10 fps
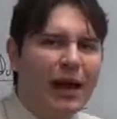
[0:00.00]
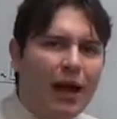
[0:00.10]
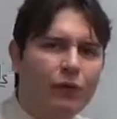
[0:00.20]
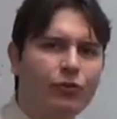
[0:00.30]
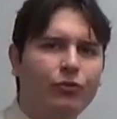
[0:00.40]

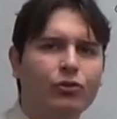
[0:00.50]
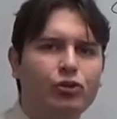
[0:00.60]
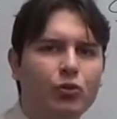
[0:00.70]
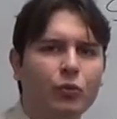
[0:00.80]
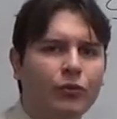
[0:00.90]
powerful
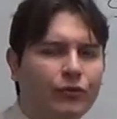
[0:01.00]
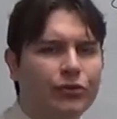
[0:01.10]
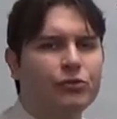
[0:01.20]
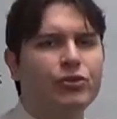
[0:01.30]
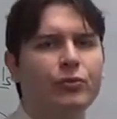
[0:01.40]
tool for
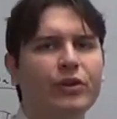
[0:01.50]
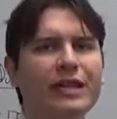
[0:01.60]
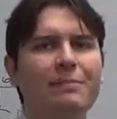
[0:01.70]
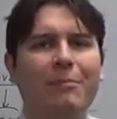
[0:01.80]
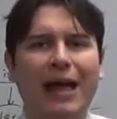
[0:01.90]
you to
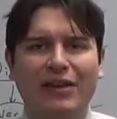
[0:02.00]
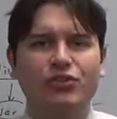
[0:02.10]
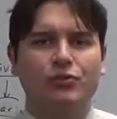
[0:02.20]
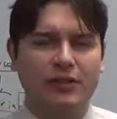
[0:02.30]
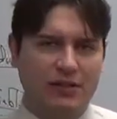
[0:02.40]
really
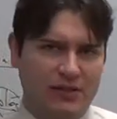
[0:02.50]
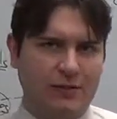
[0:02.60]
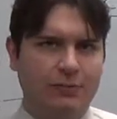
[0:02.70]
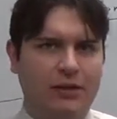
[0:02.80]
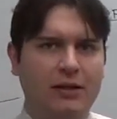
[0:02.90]
master a
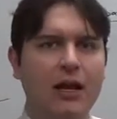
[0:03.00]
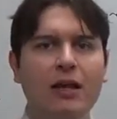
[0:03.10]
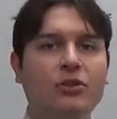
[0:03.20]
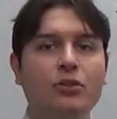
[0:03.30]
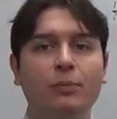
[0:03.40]
discipline
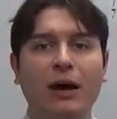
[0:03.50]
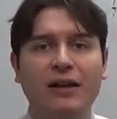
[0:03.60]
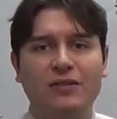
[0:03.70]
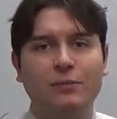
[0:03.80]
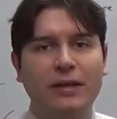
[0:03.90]
that you could
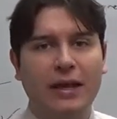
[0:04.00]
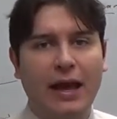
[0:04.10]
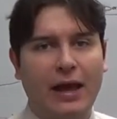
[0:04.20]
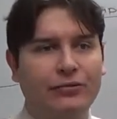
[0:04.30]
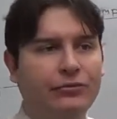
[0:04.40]
possibly
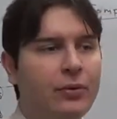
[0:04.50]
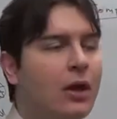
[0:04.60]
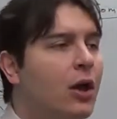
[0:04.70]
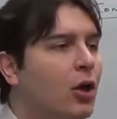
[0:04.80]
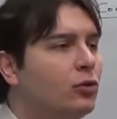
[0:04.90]
have.
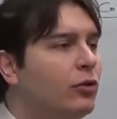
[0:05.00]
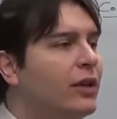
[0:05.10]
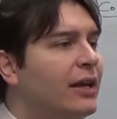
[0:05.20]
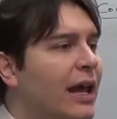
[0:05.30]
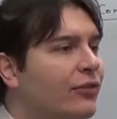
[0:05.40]
Look
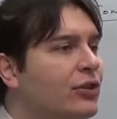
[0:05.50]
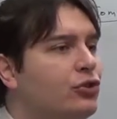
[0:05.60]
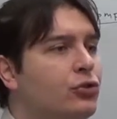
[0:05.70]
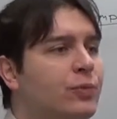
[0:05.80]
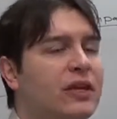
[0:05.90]
at every
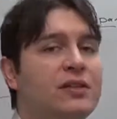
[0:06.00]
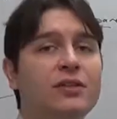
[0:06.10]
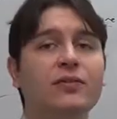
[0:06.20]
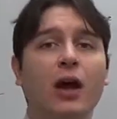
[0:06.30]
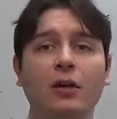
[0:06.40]
new piece
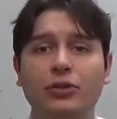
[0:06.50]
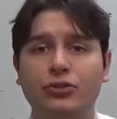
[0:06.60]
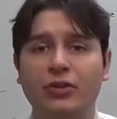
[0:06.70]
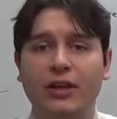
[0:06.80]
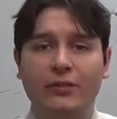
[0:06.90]
of knowledge
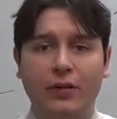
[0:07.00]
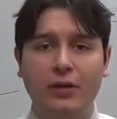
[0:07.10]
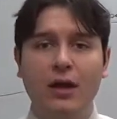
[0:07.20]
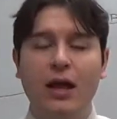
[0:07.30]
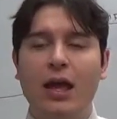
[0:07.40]
you're
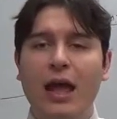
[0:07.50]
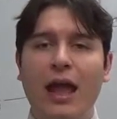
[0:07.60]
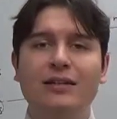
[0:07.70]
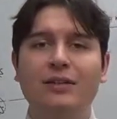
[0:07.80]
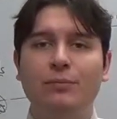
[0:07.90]
given
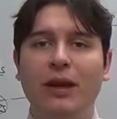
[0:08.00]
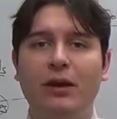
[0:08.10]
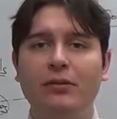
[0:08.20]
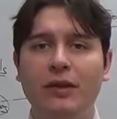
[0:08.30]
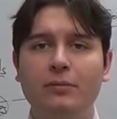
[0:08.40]
and
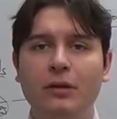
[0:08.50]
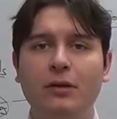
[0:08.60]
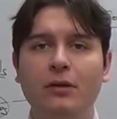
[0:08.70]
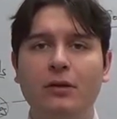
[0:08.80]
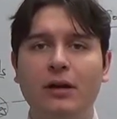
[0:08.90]
compare them
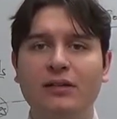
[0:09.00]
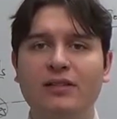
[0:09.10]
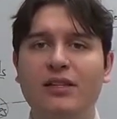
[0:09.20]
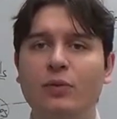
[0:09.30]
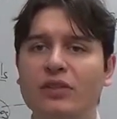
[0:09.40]
and
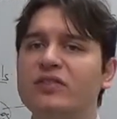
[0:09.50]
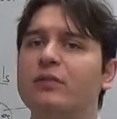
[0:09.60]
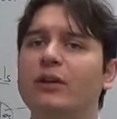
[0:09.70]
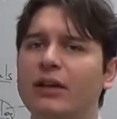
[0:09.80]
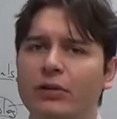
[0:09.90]
see what the
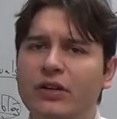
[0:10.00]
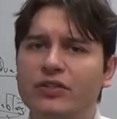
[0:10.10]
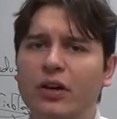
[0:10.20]
similarities